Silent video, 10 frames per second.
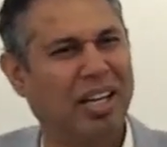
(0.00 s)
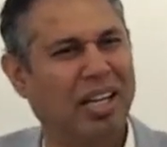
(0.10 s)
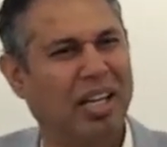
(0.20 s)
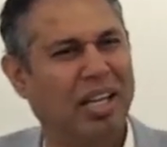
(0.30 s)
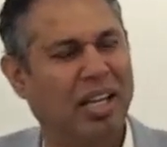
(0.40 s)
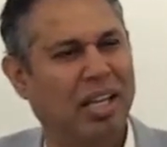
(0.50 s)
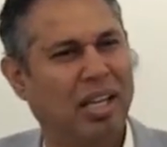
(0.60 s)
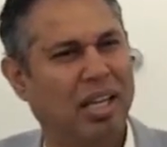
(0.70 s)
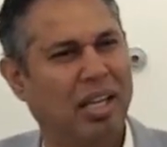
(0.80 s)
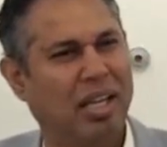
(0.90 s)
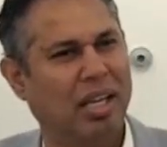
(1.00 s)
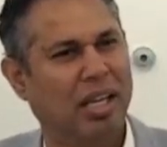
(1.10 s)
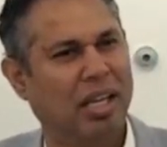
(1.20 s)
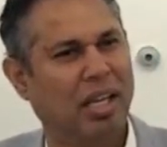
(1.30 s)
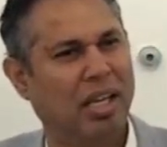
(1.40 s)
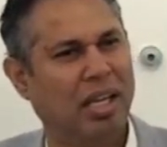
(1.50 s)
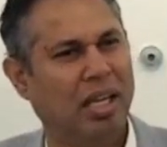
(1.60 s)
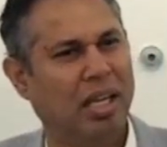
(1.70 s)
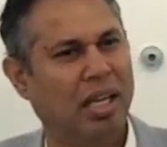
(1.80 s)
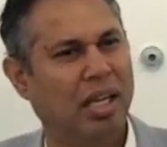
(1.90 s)

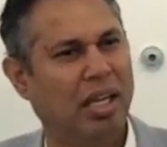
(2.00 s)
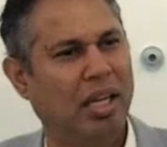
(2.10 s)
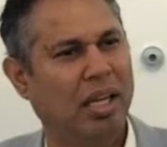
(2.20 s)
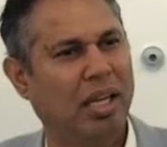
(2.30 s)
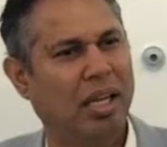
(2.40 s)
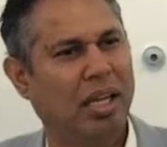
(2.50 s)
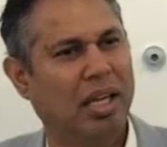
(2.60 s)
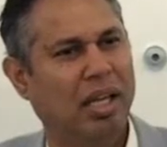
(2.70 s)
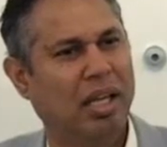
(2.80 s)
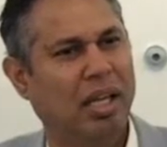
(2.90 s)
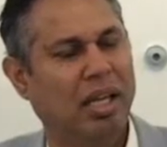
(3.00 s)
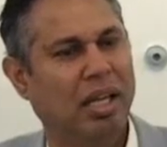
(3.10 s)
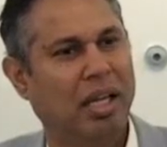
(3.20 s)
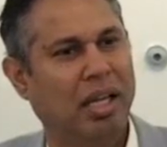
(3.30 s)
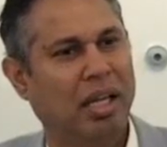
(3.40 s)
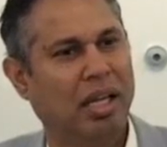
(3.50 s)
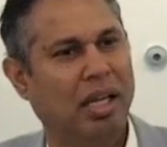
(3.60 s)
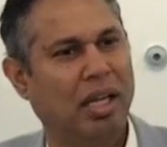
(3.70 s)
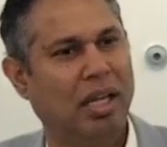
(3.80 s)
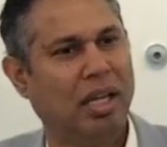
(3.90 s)

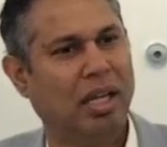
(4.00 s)
No one is speaking in this clip.